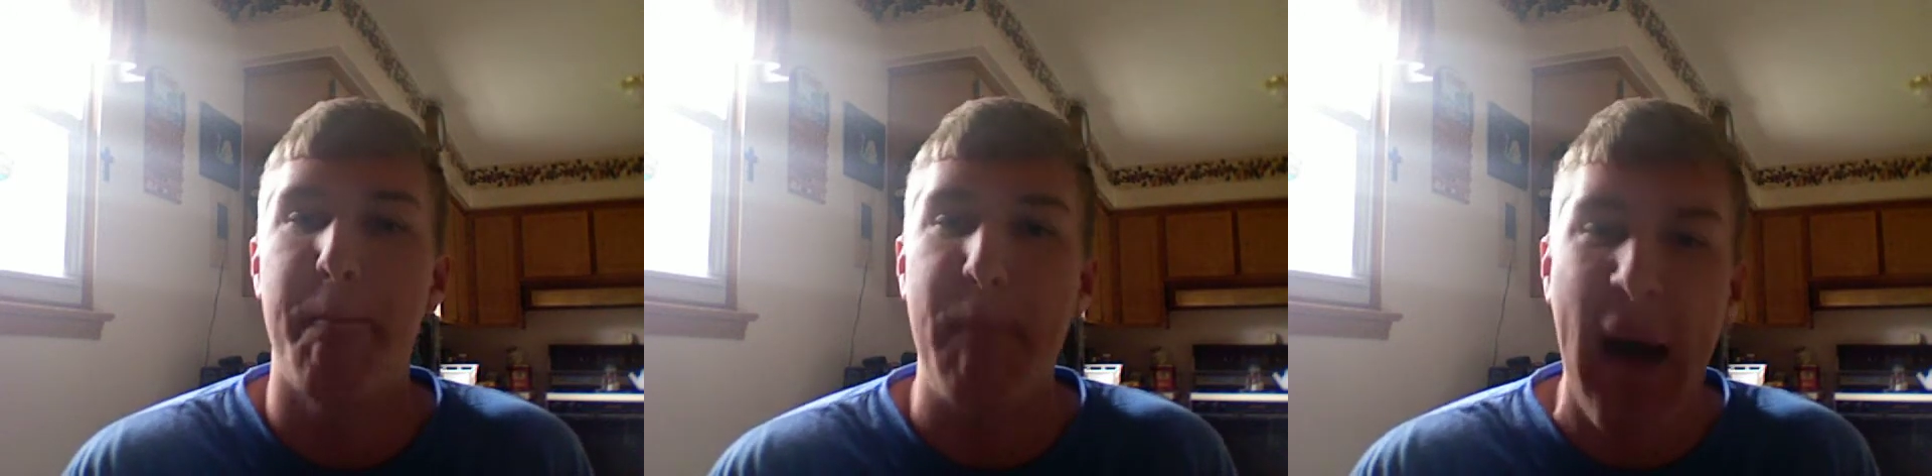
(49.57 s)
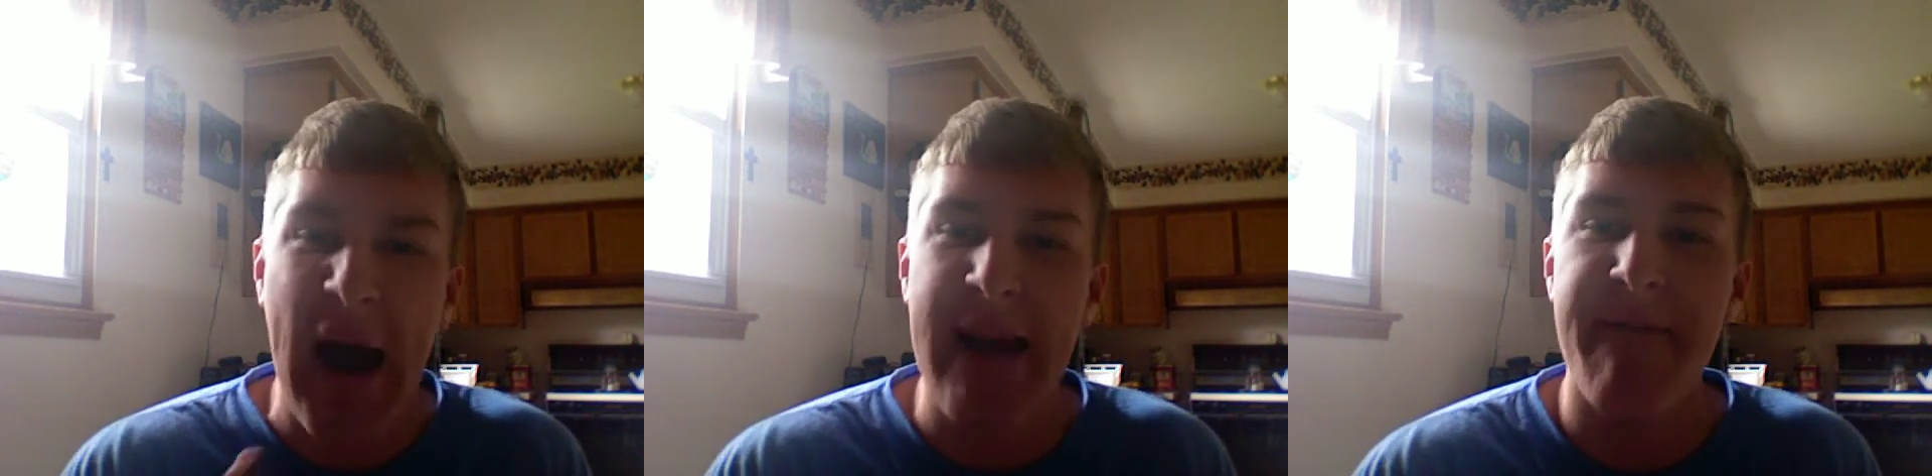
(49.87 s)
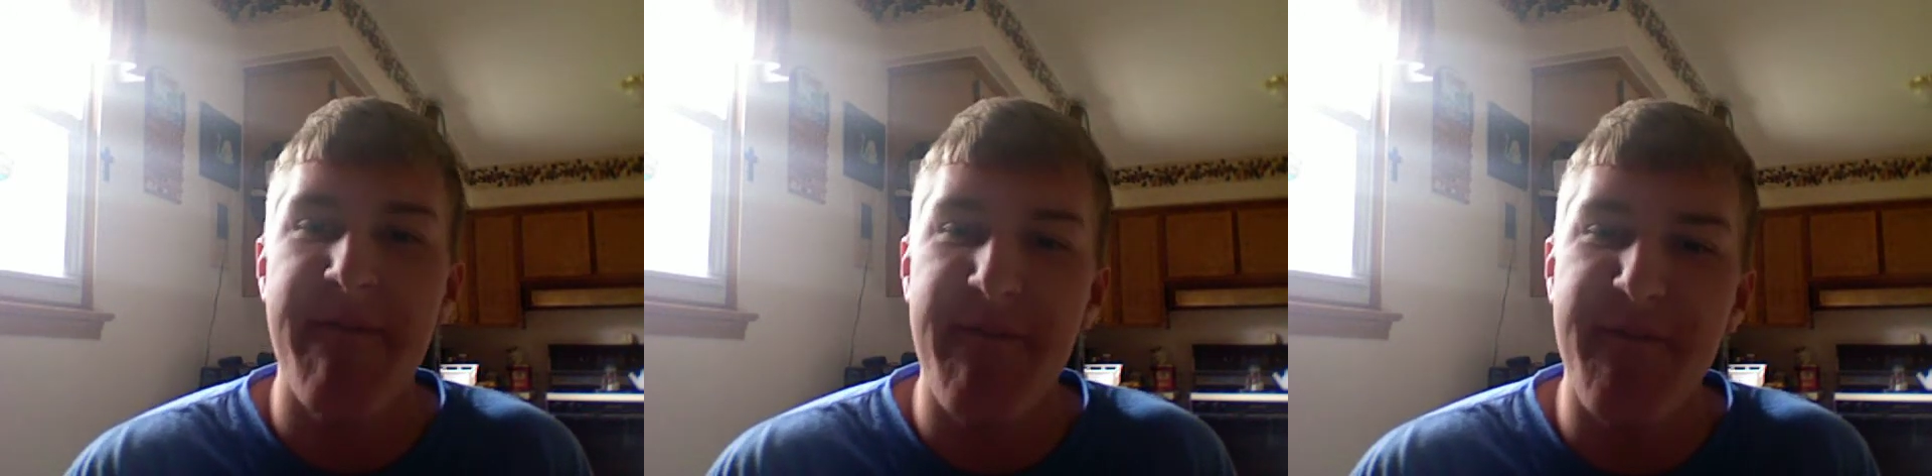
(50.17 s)
By
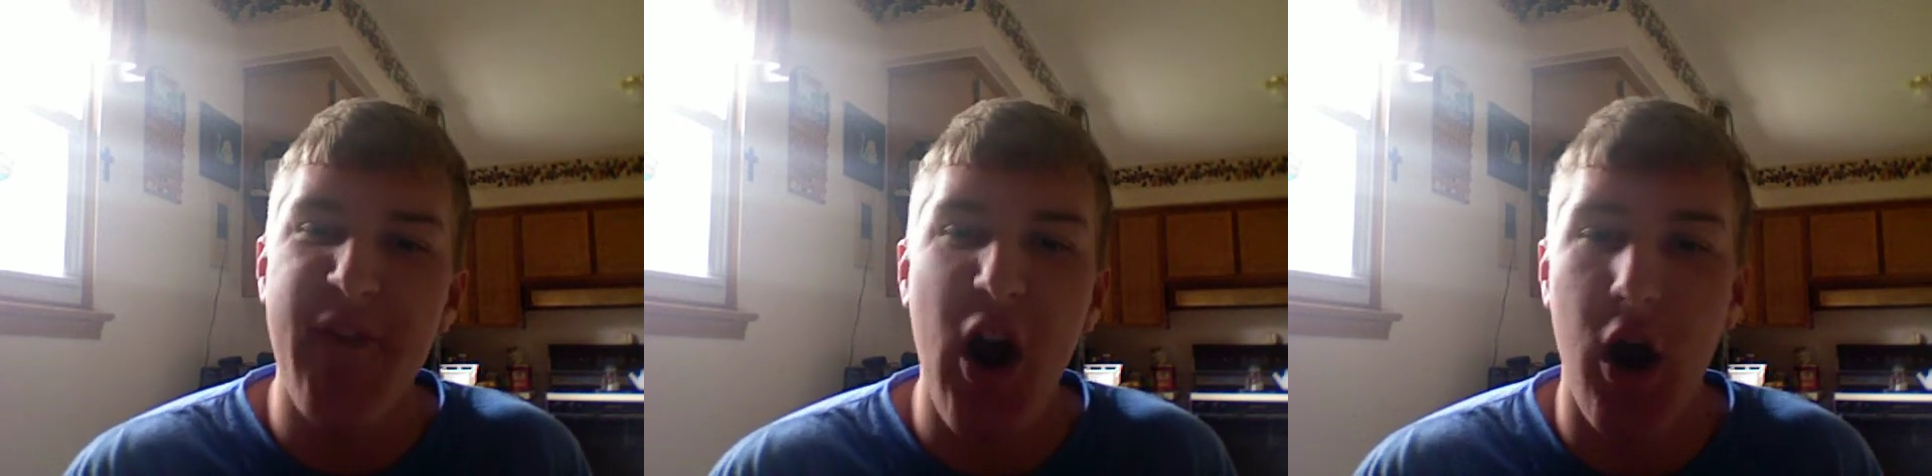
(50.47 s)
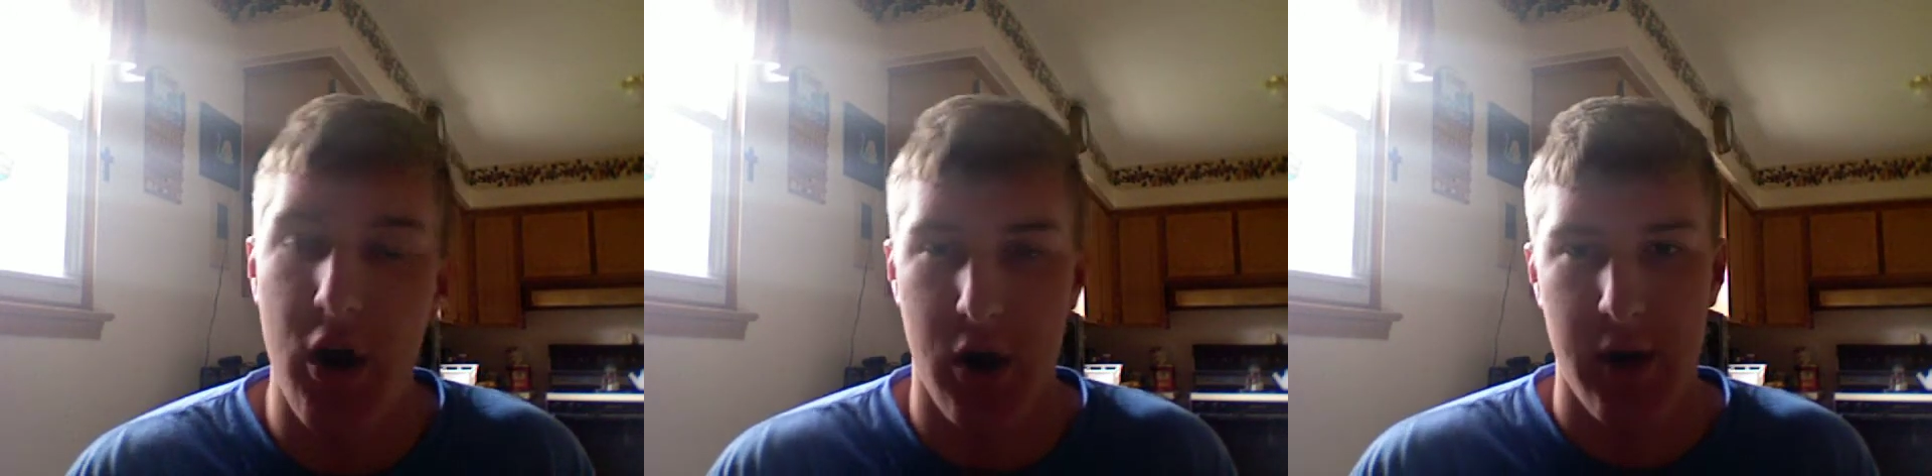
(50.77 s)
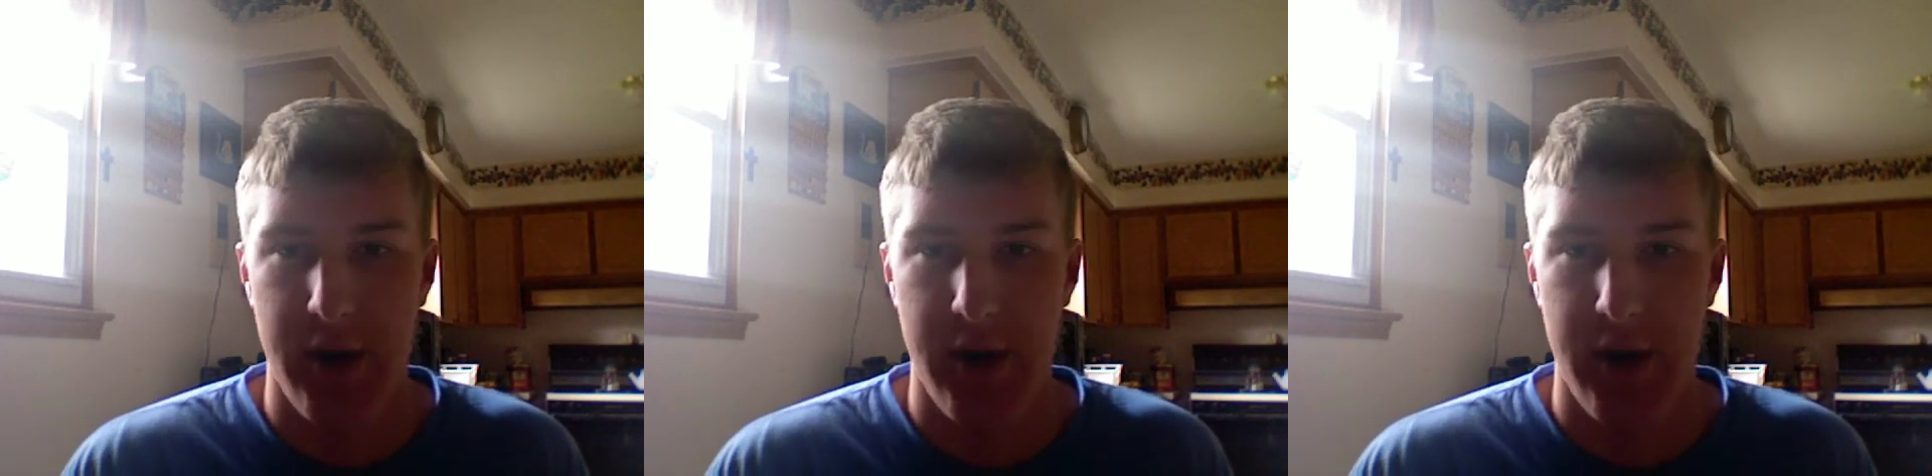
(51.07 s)
far